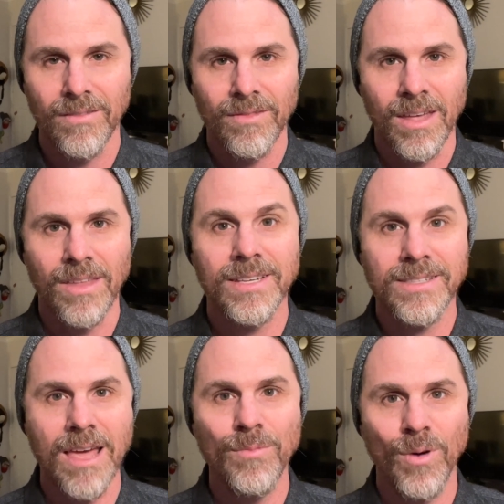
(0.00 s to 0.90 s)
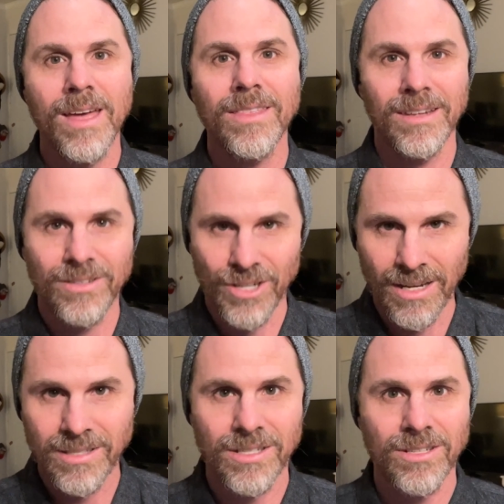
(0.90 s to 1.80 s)
In the same way that
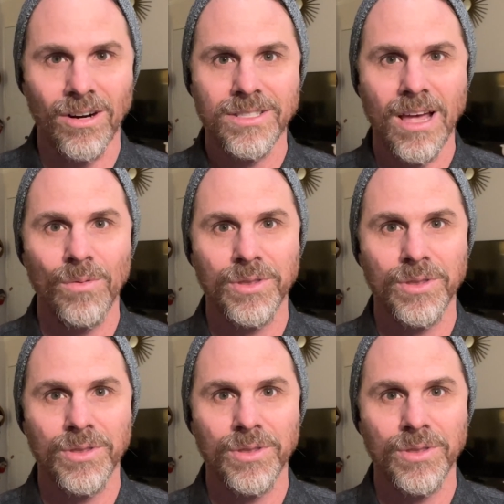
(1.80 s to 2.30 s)
Genesis starts out